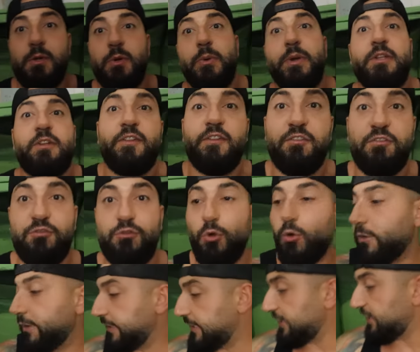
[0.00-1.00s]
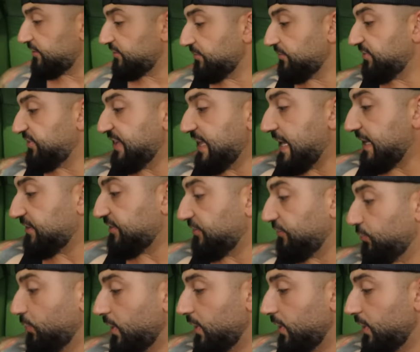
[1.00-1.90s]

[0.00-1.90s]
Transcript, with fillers: up going to the store and getting some snacks as